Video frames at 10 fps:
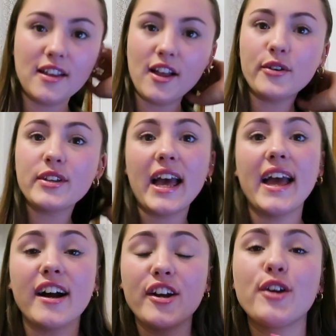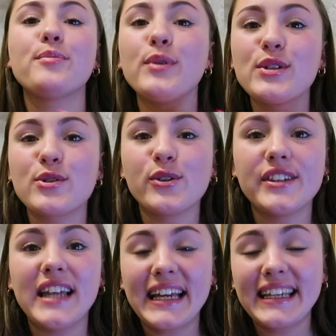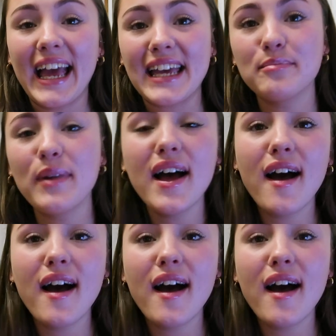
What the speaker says: Okay, I hope you enjoyed that game.